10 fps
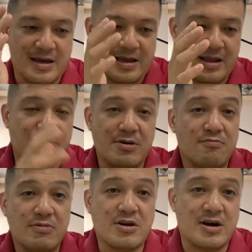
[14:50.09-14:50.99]
that
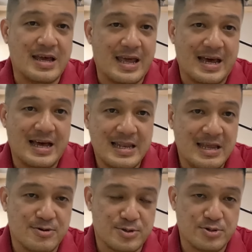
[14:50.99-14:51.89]
we got another
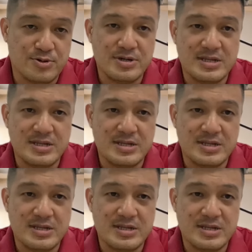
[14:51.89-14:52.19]
lead also.